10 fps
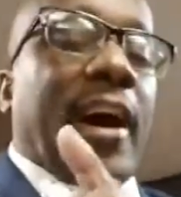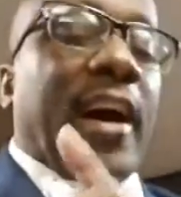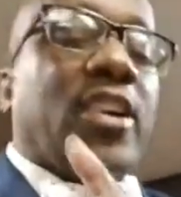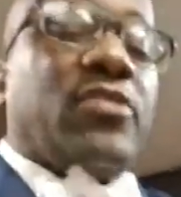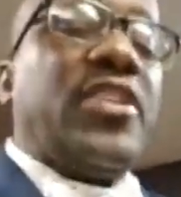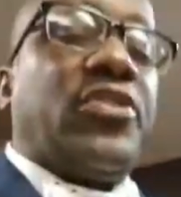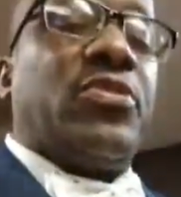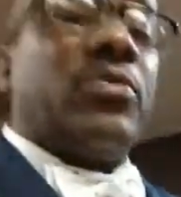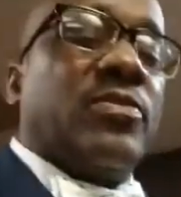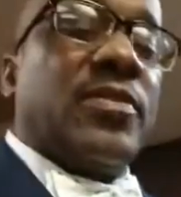I greet
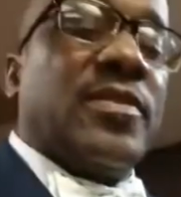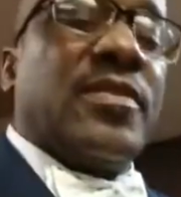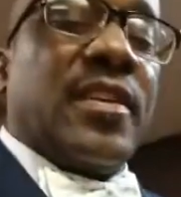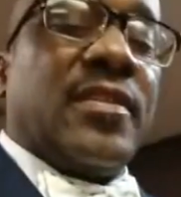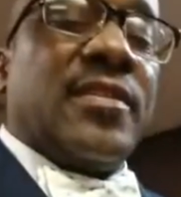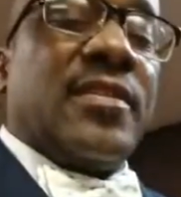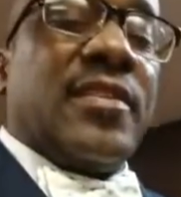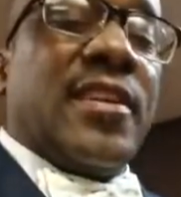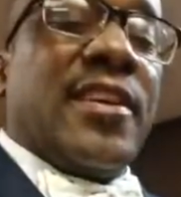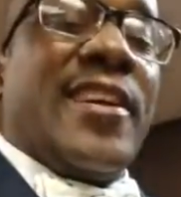you
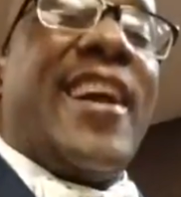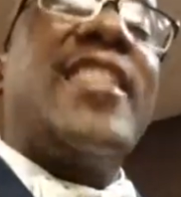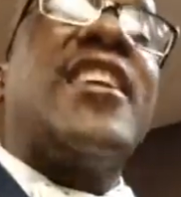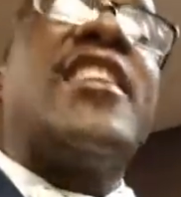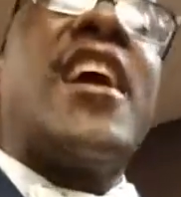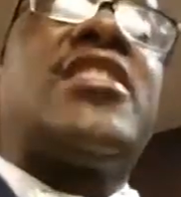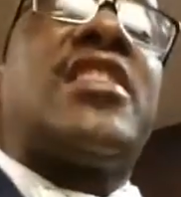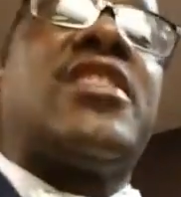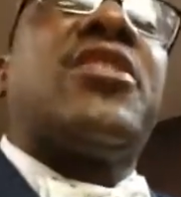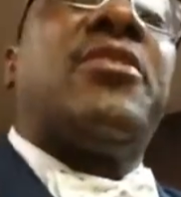in the
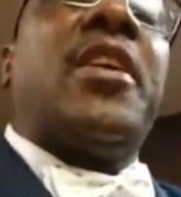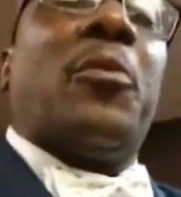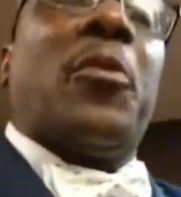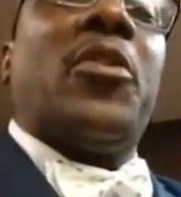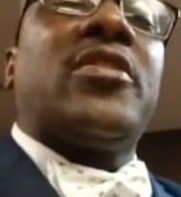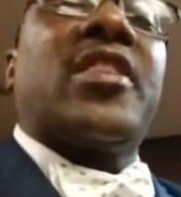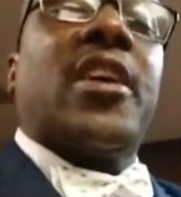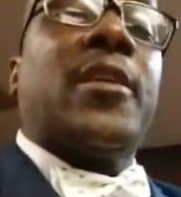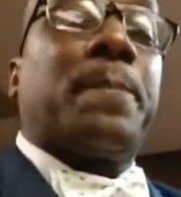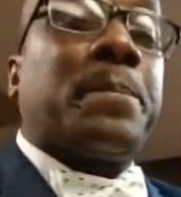nation greeting words
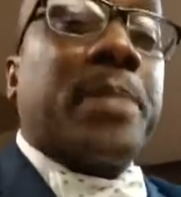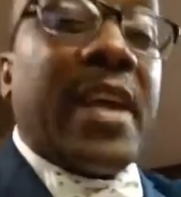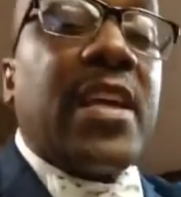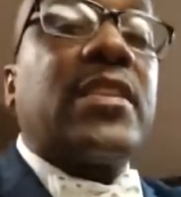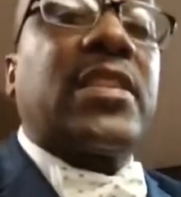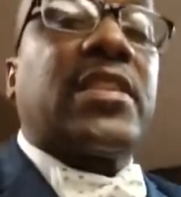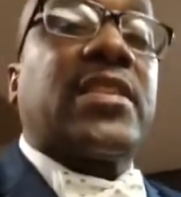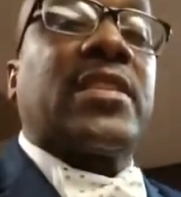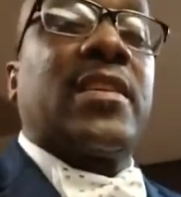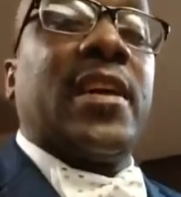of
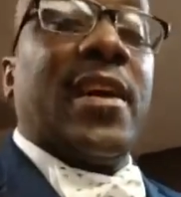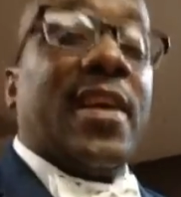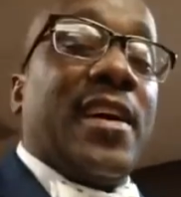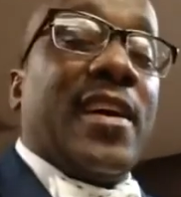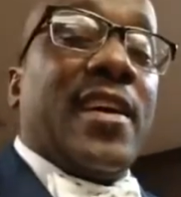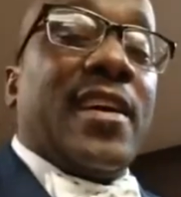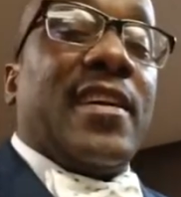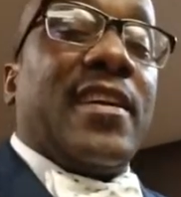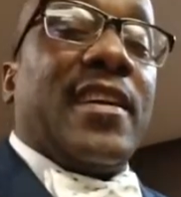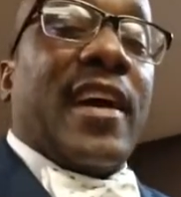peace.
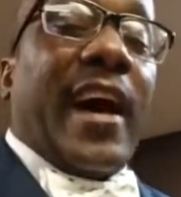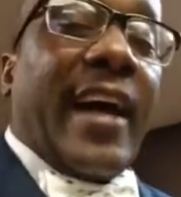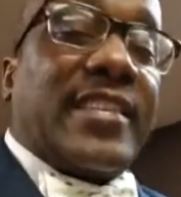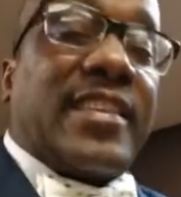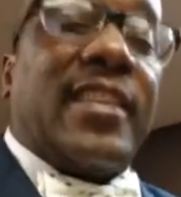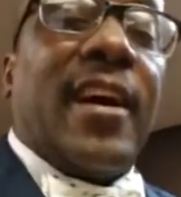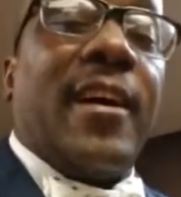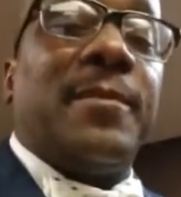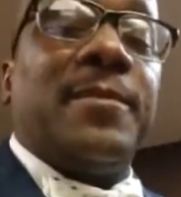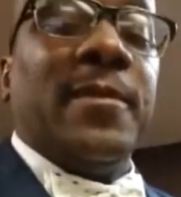
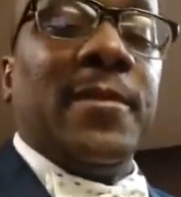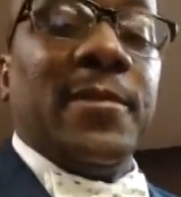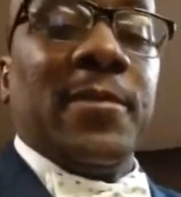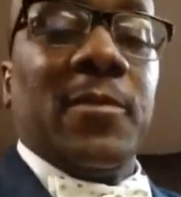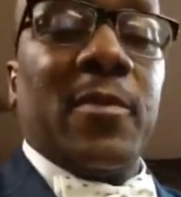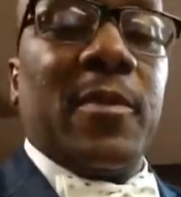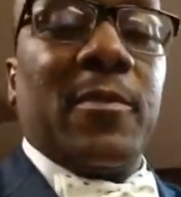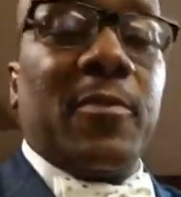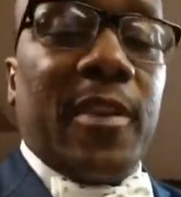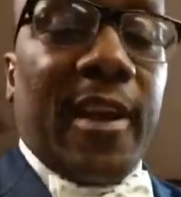Assalamu
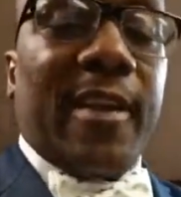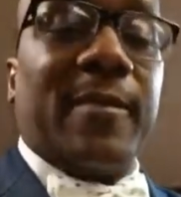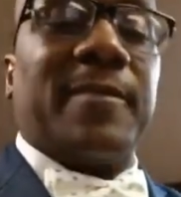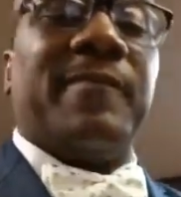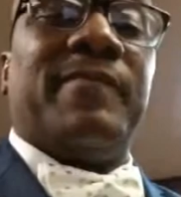alaikum.